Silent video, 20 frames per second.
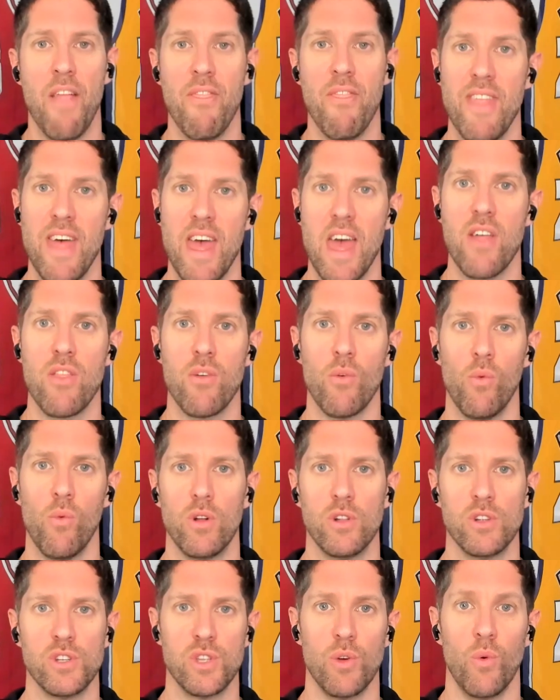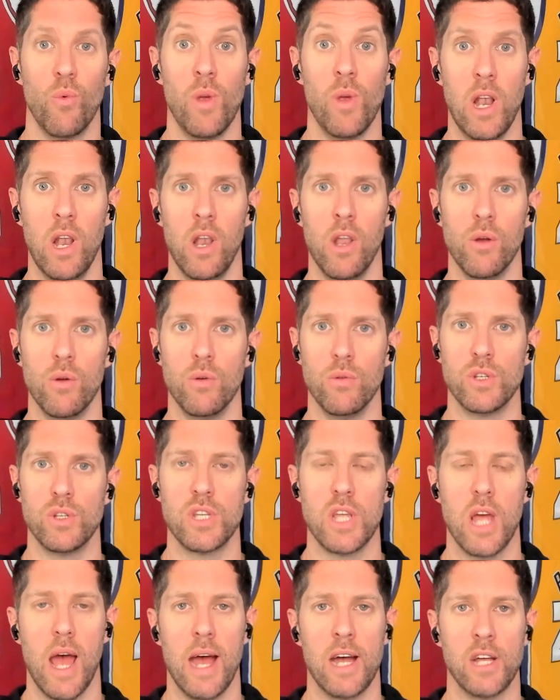and they're the ones that we
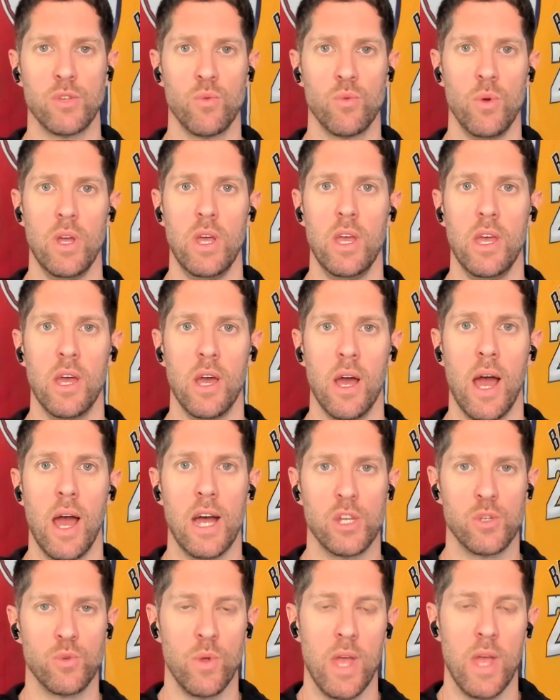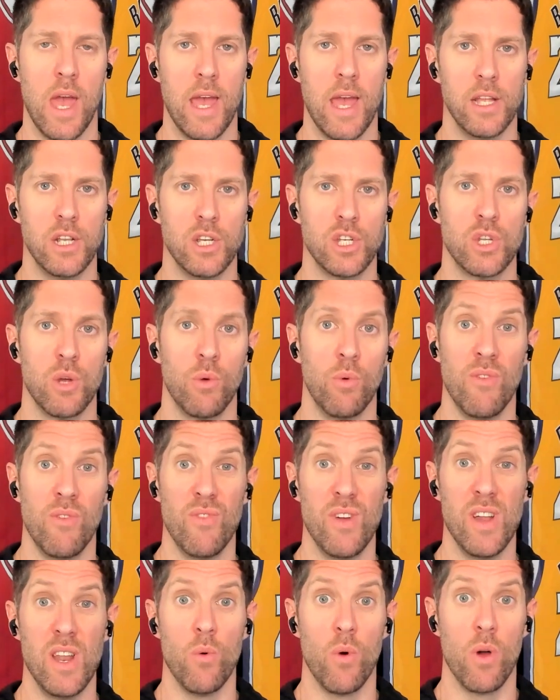lose as we uh, as we age. So
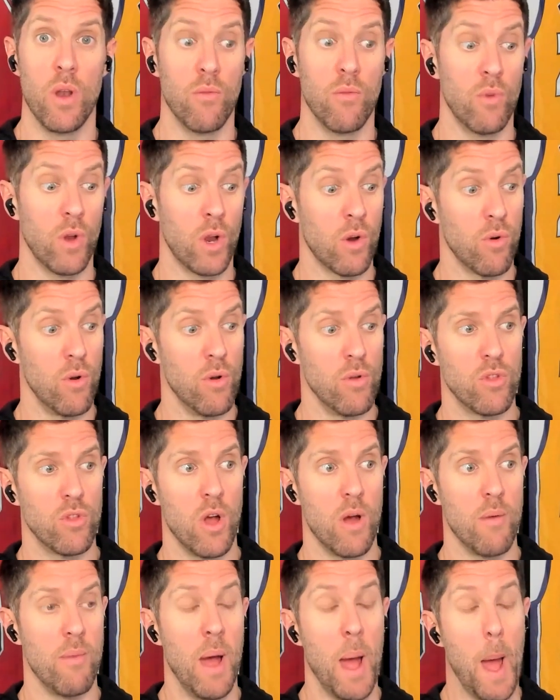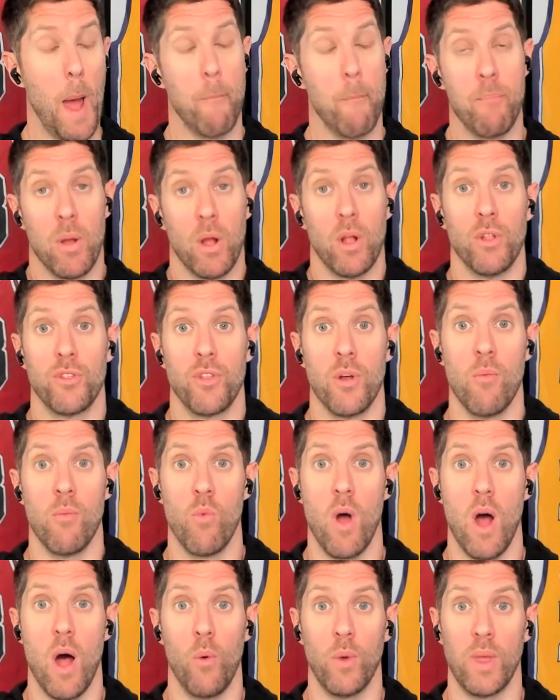we really want to recruit them build
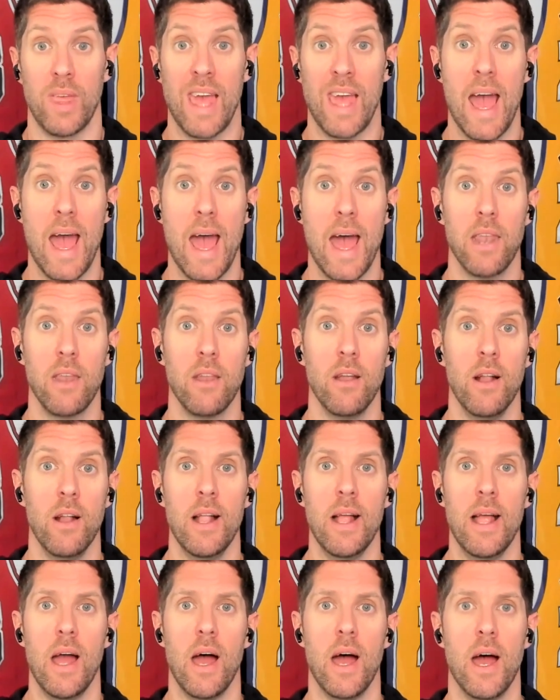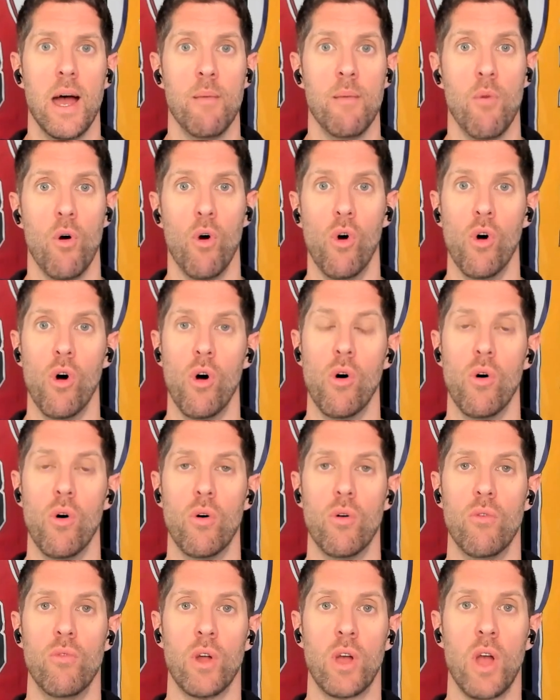them while we can um,
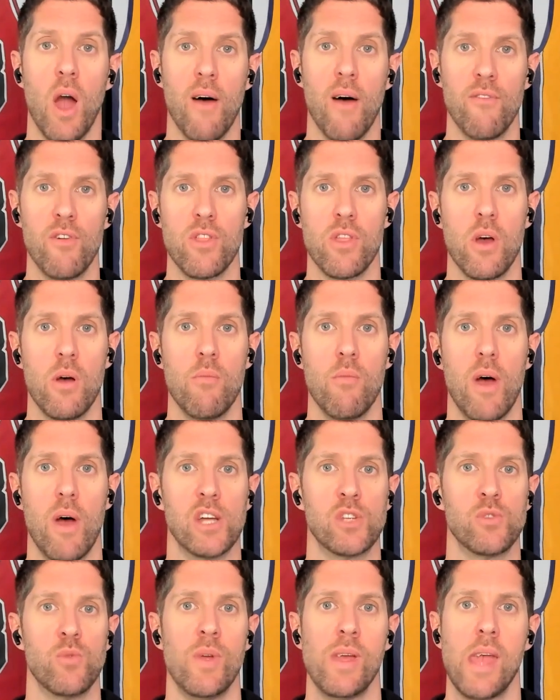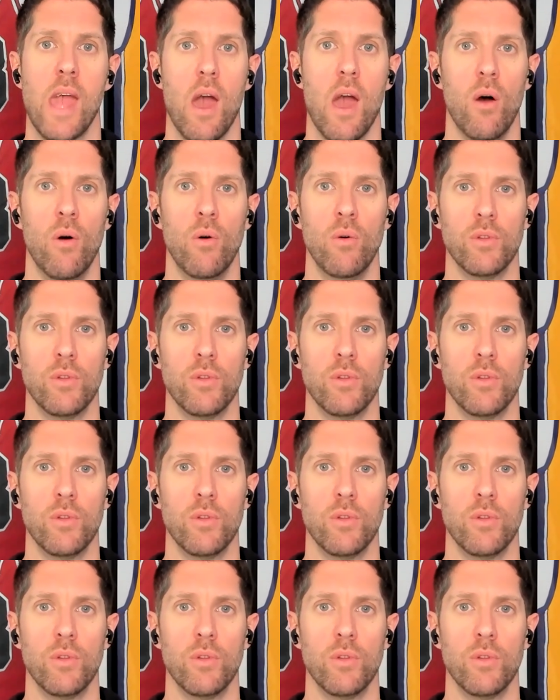or recover them as we get